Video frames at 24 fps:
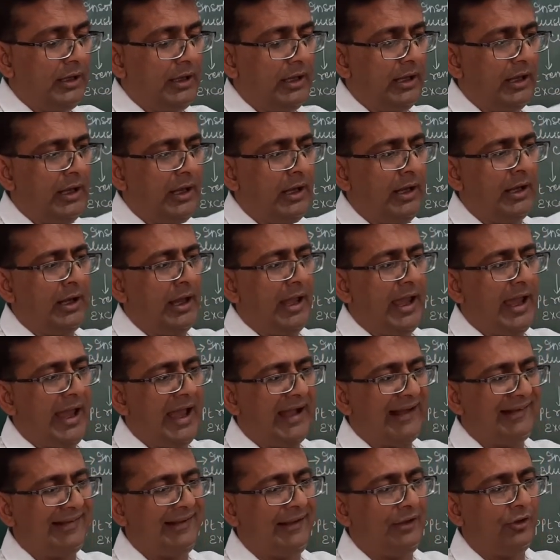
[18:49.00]
in
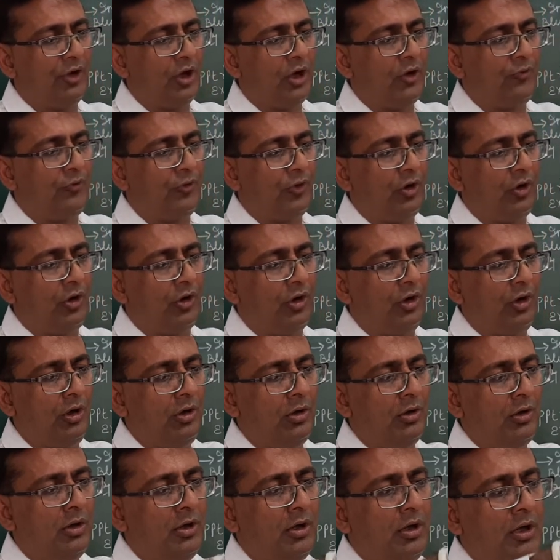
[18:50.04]
excess of
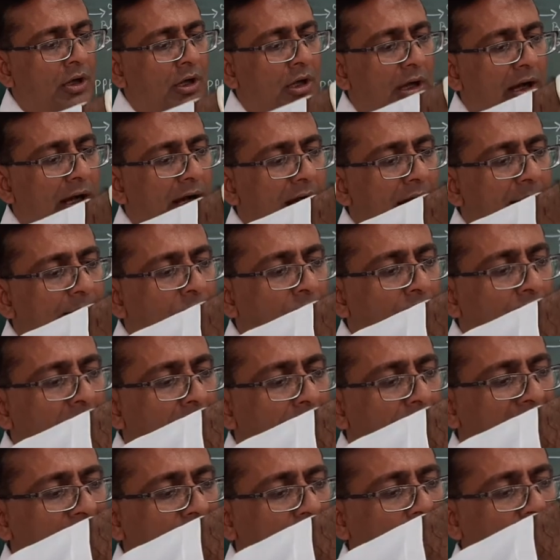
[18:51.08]

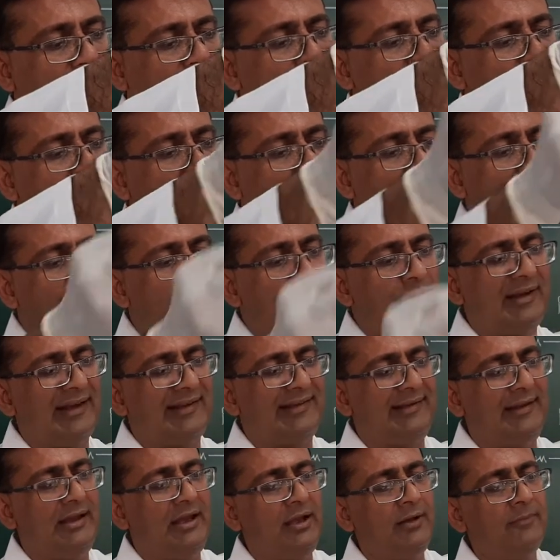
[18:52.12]
ammonium hydroxide solution,
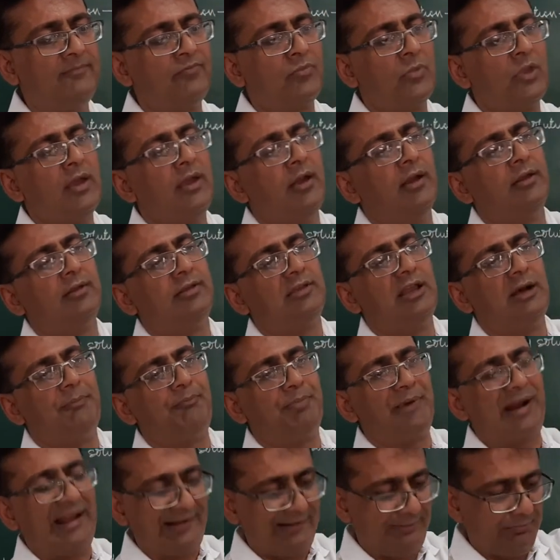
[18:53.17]
just see, the
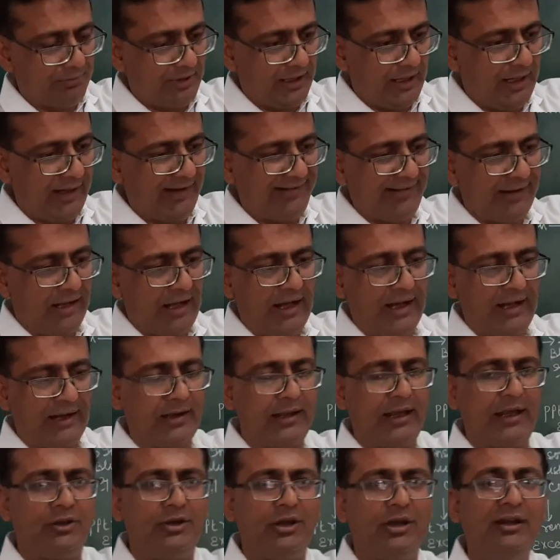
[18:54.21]
precipitates are
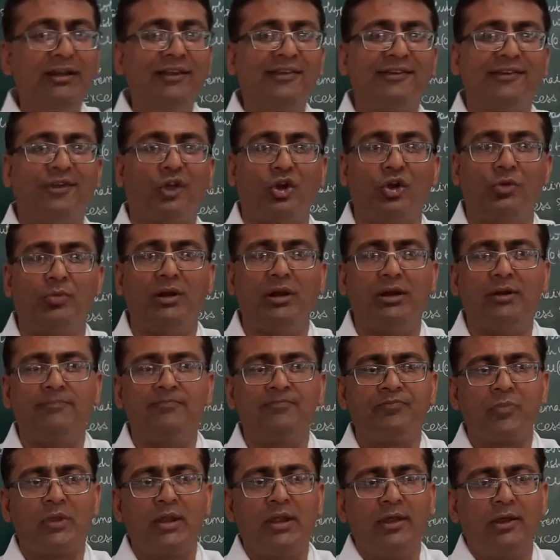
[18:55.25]
getting soluble.
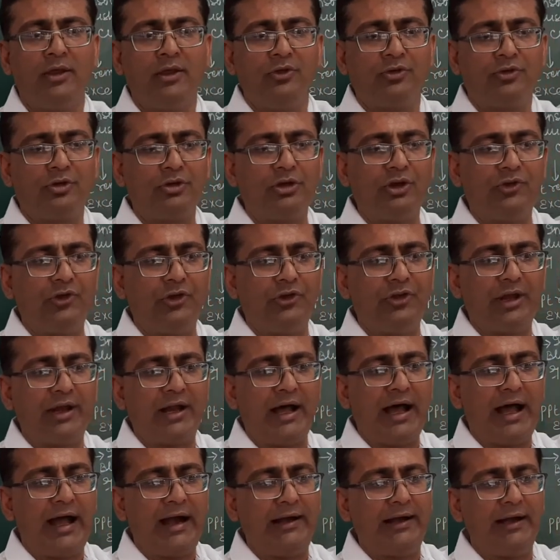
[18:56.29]
So this is an
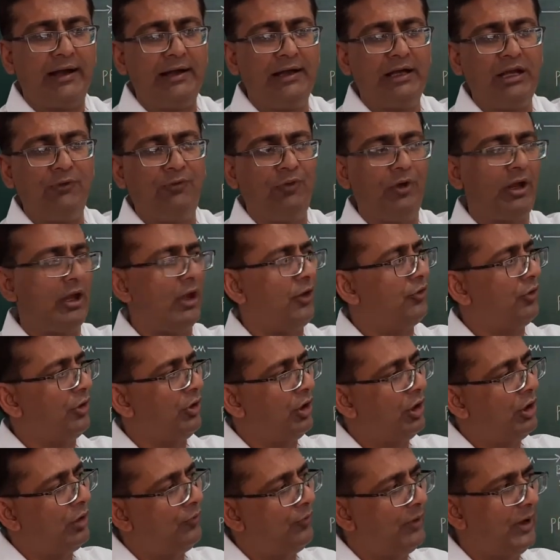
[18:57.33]
identification
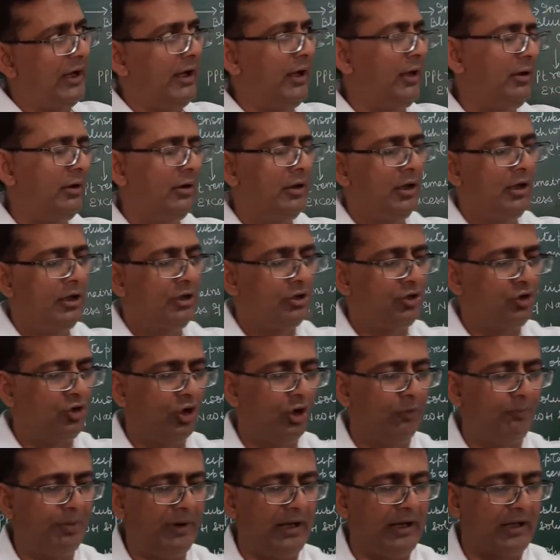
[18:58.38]
of a
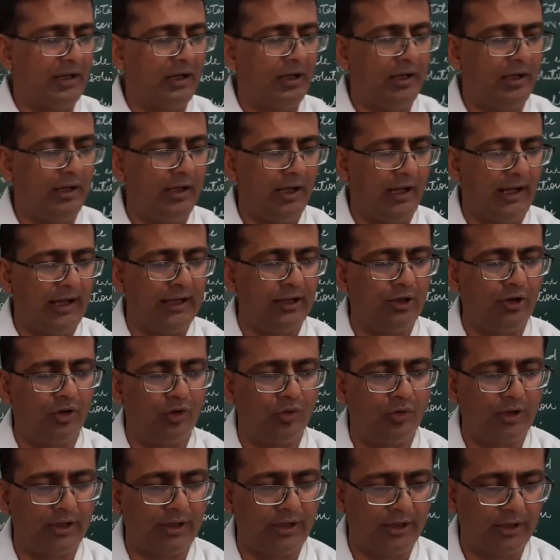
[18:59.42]
cupric ion
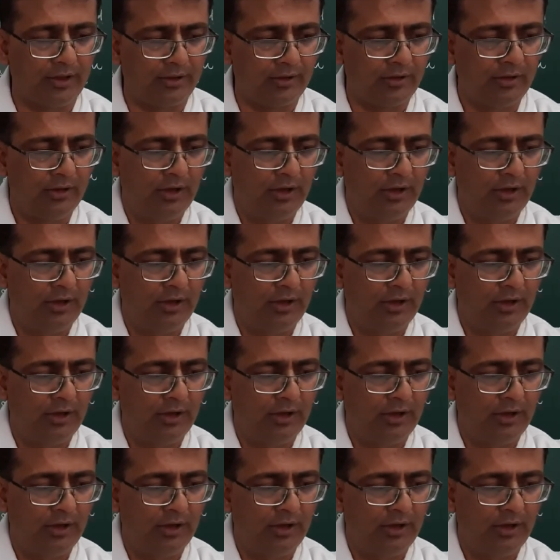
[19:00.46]
over here.